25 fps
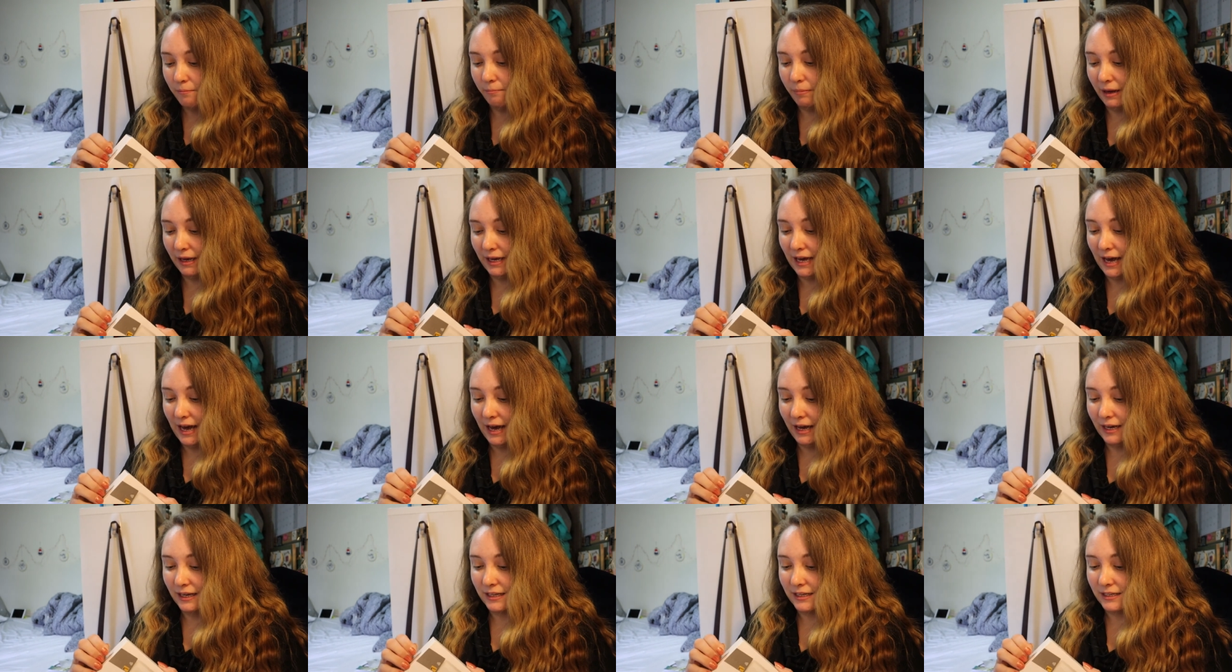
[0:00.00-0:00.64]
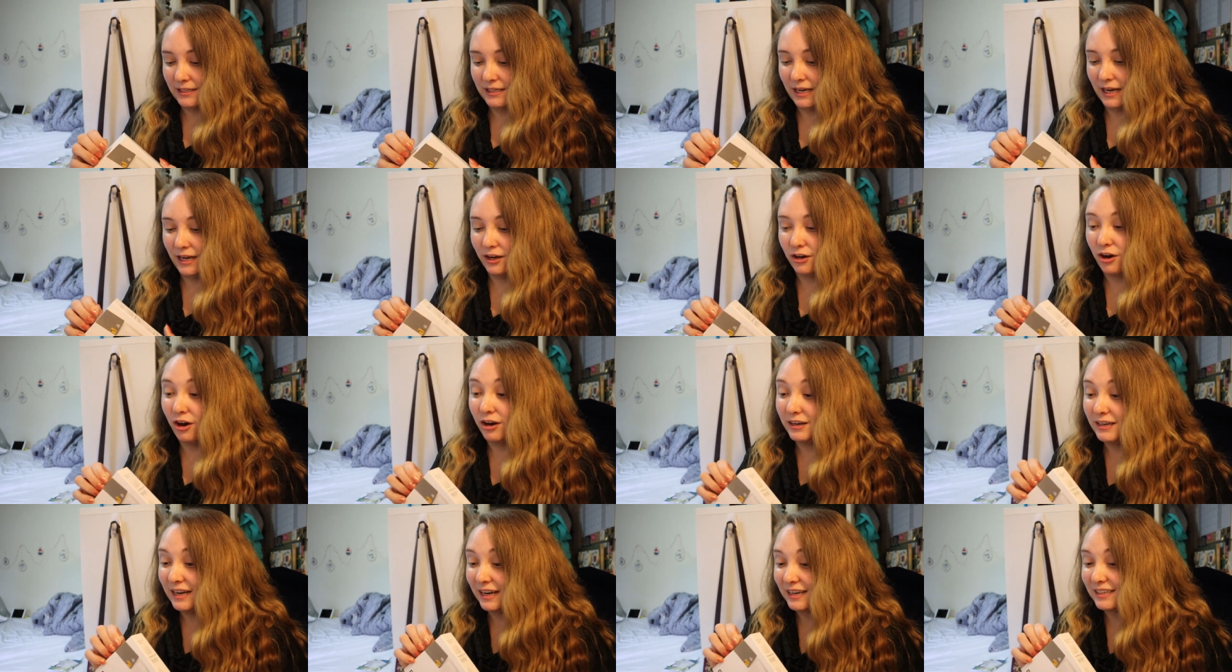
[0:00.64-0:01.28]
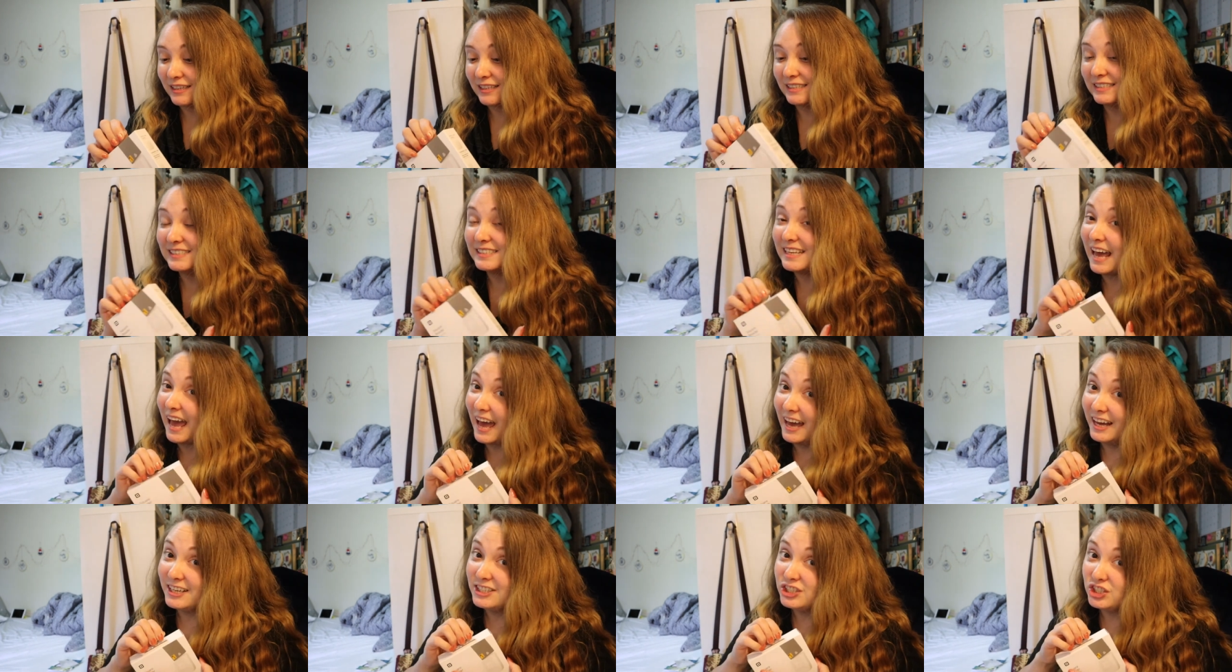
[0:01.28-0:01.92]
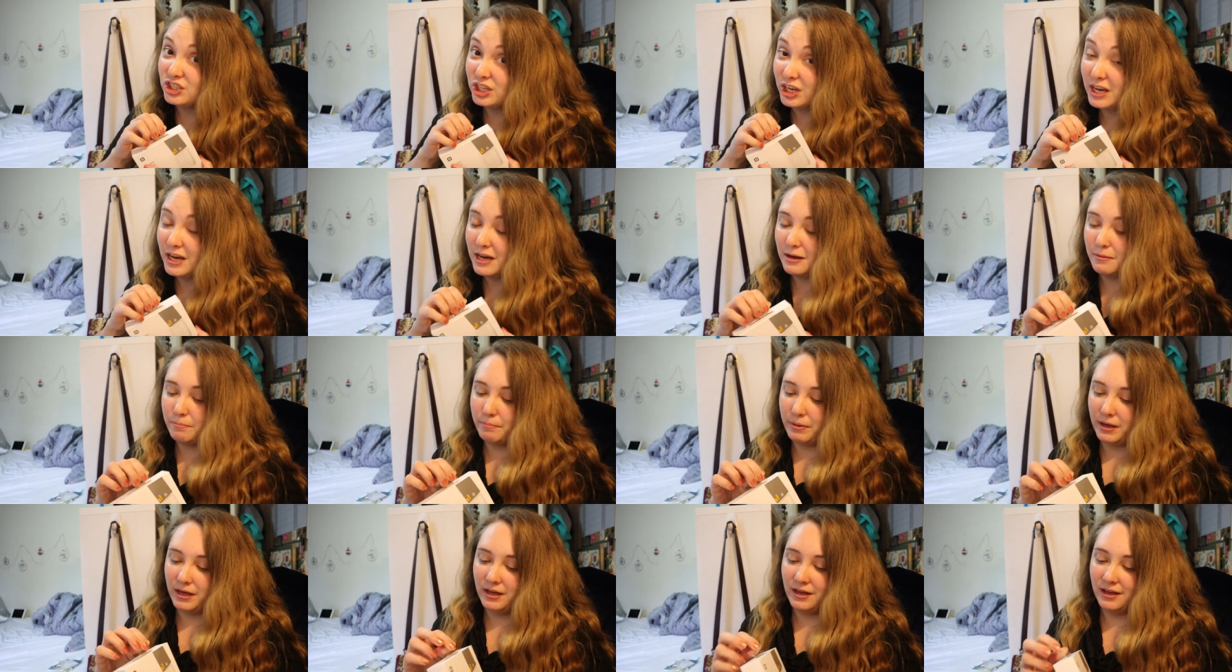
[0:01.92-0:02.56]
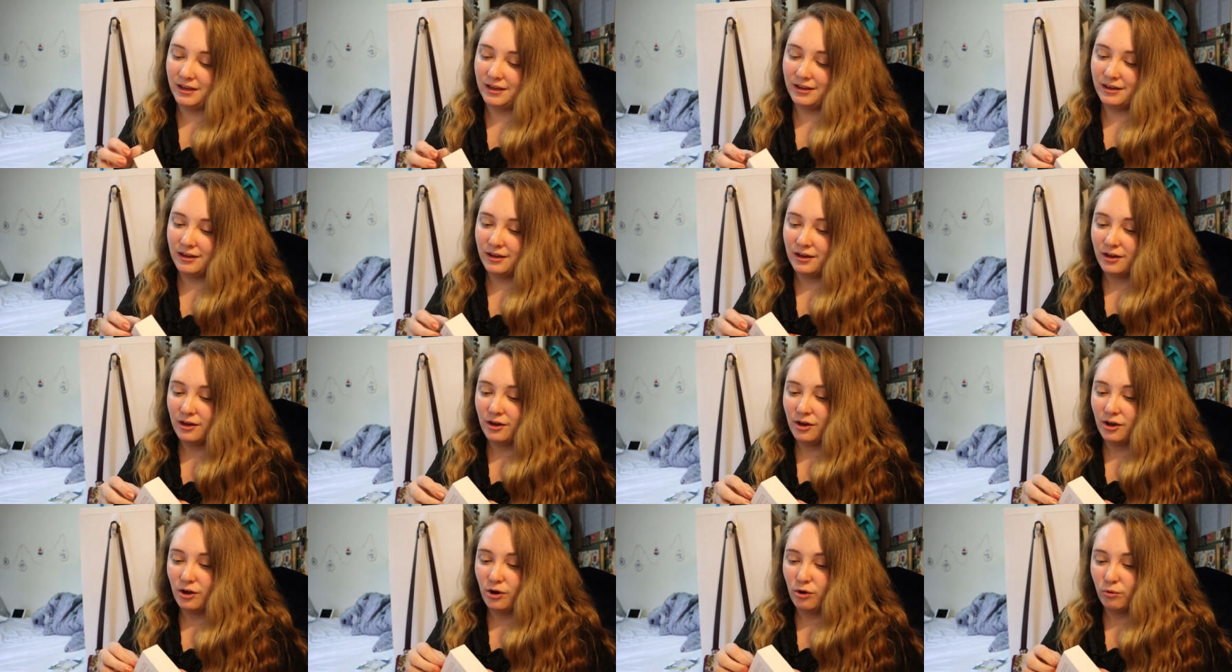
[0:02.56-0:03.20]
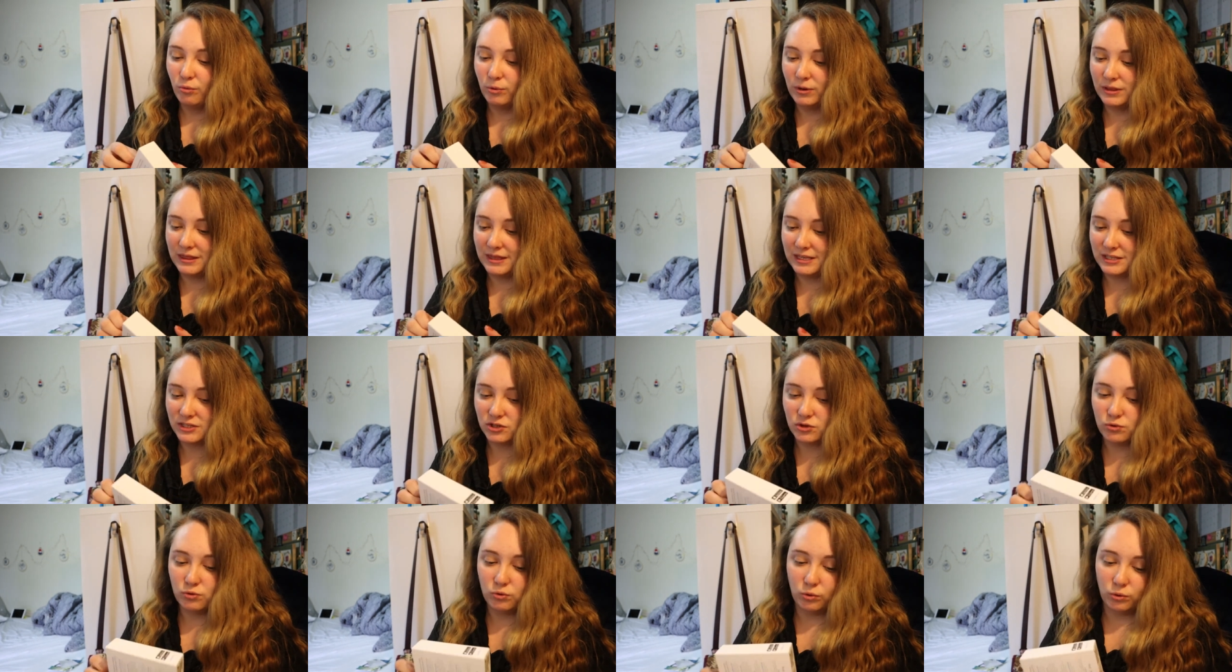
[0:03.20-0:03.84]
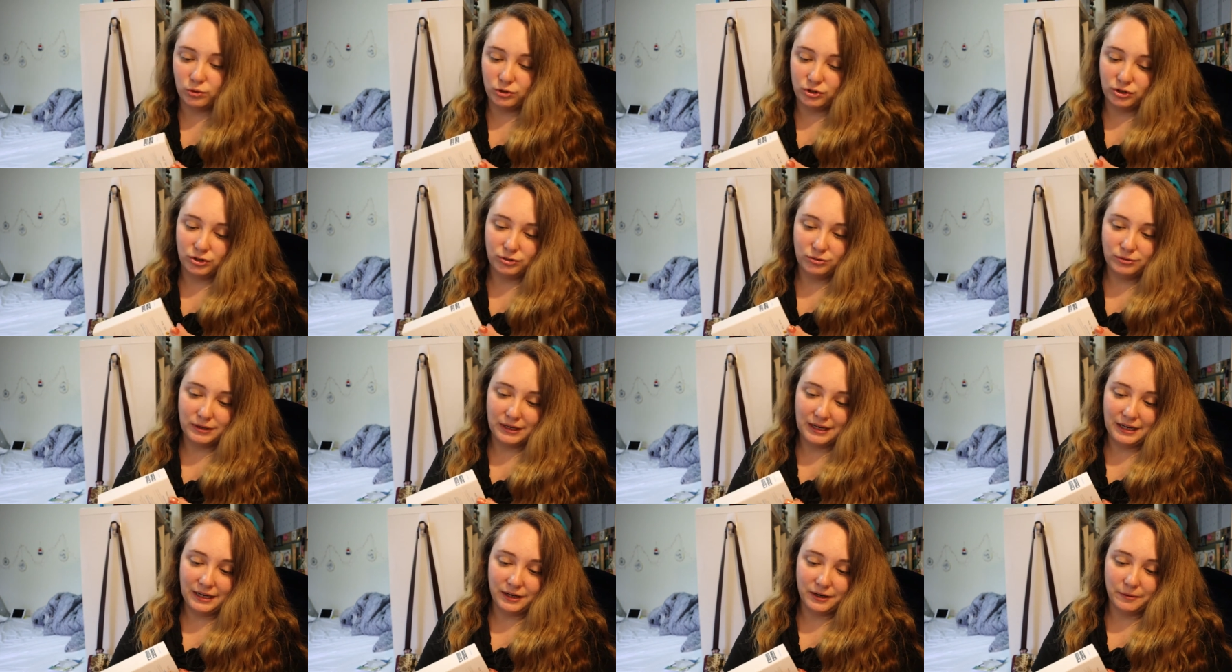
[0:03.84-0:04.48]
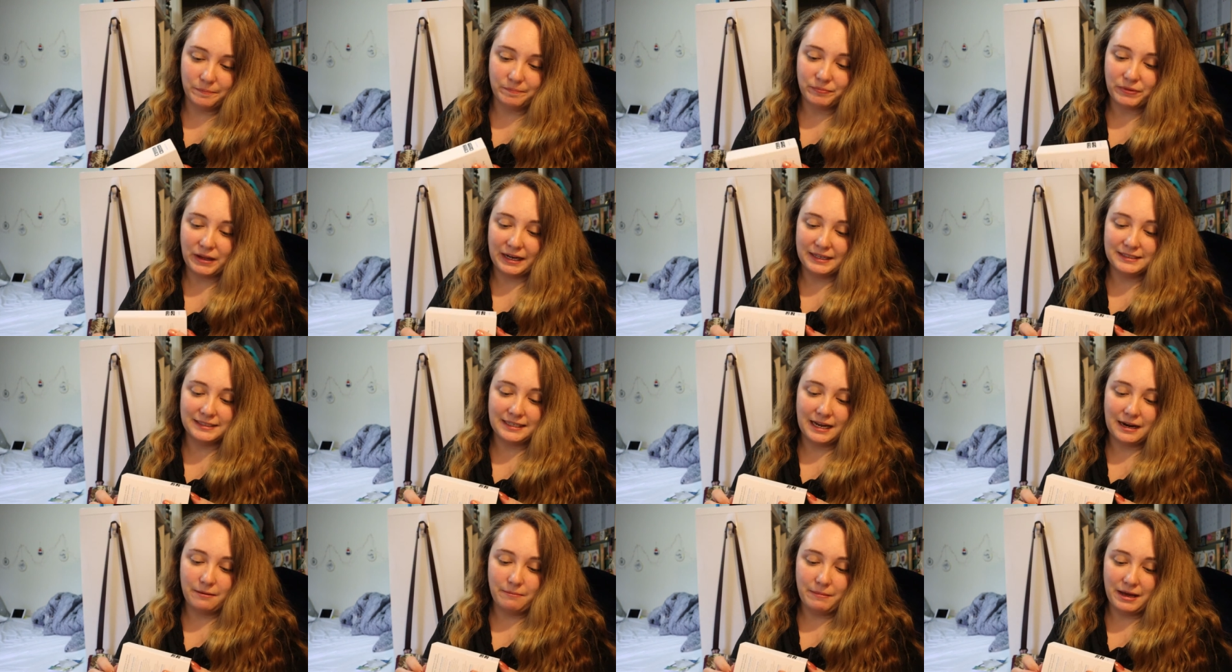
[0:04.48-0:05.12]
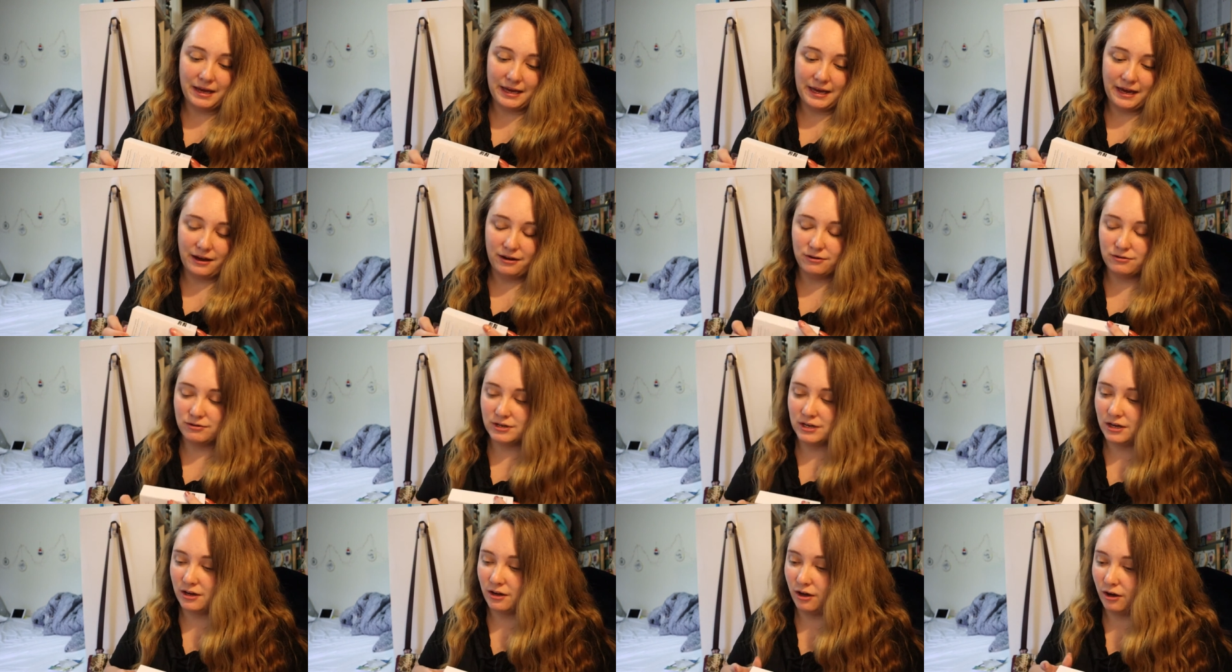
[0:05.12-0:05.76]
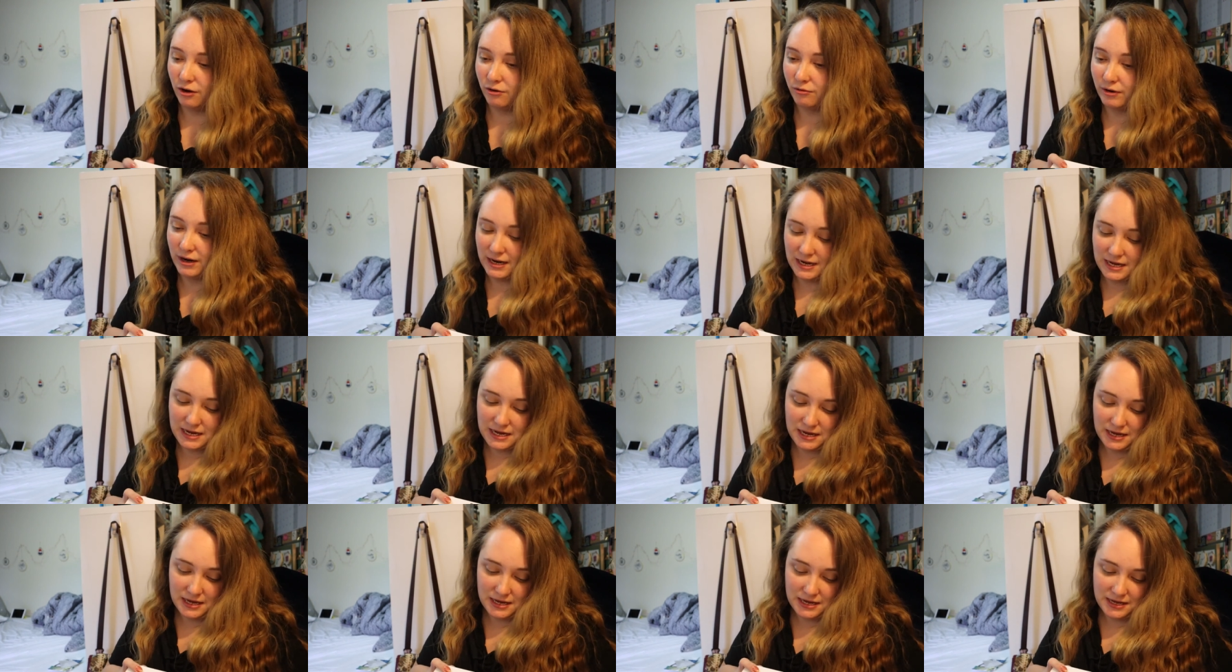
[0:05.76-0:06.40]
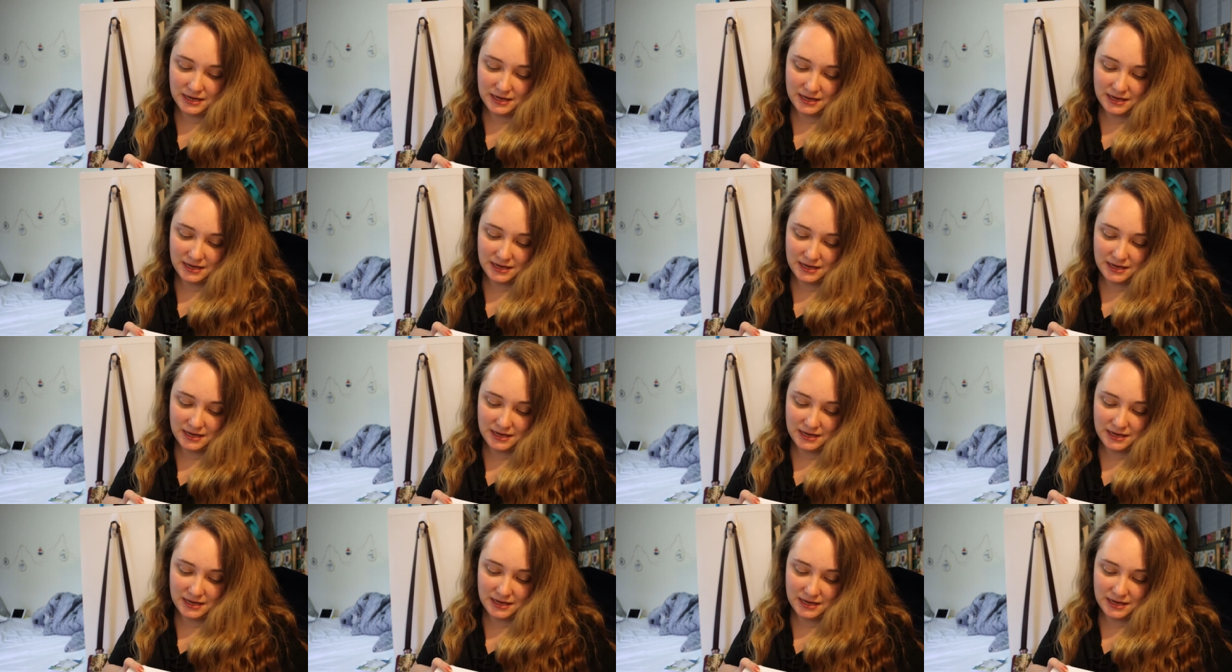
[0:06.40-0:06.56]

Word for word: But yeah, I can take contactless and chip with this cool dude here. I set up my account already